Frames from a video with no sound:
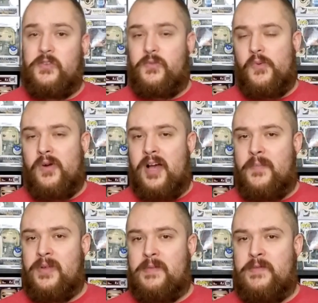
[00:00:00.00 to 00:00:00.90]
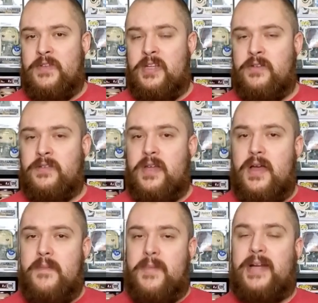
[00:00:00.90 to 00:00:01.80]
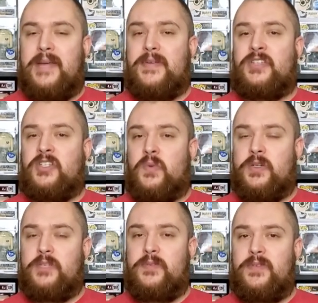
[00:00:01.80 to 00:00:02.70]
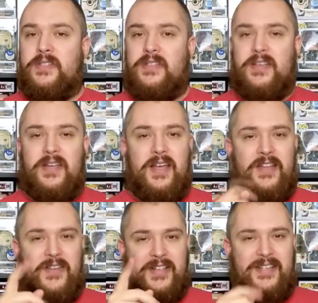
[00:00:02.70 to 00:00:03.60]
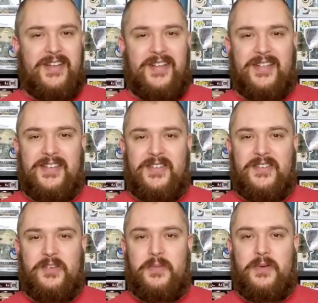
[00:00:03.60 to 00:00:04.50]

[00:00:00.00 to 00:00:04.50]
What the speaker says: for more up and coming videos. My name is Justin Watches Movies, and you guys stay classy, YouTube.